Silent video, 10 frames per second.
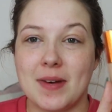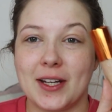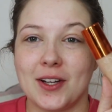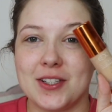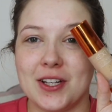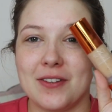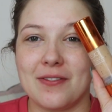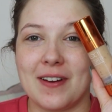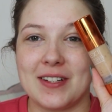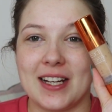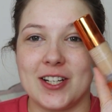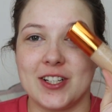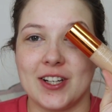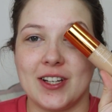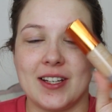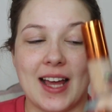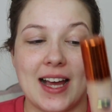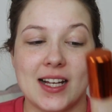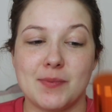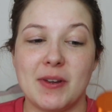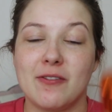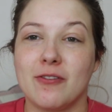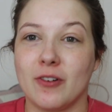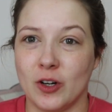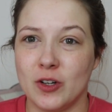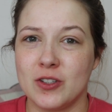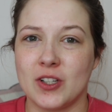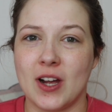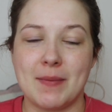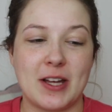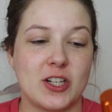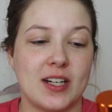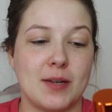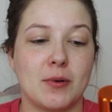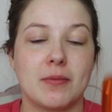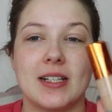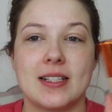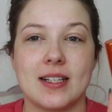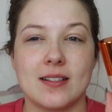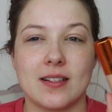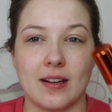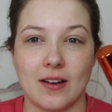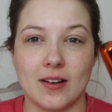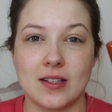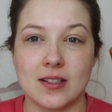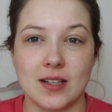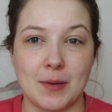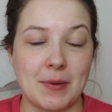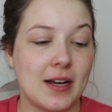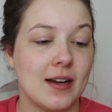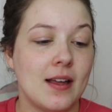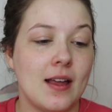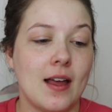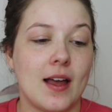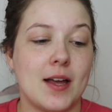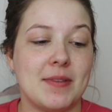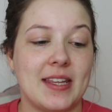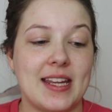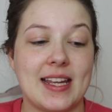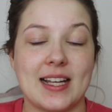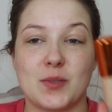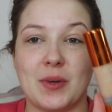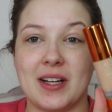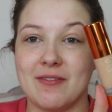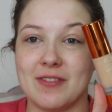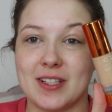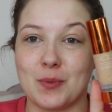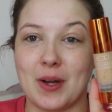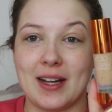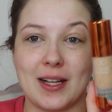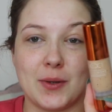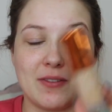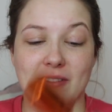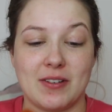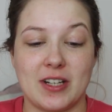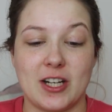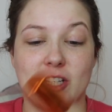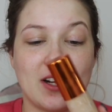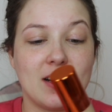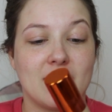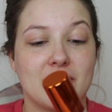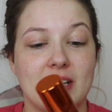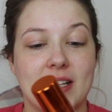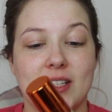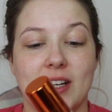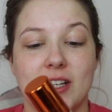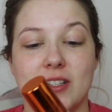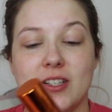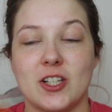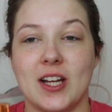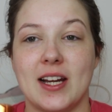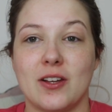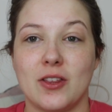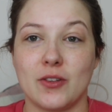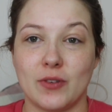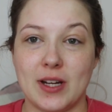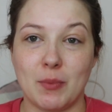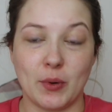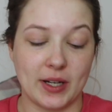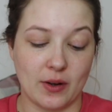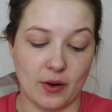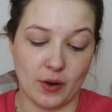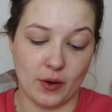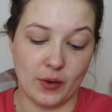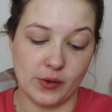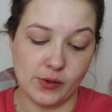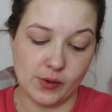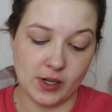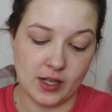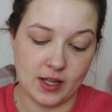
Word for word: my go-to foundation has been for a long time actually, probably since last summer, um, the E X one Invisiwear Liquid Foundation. I love this. I use the shade three point oh,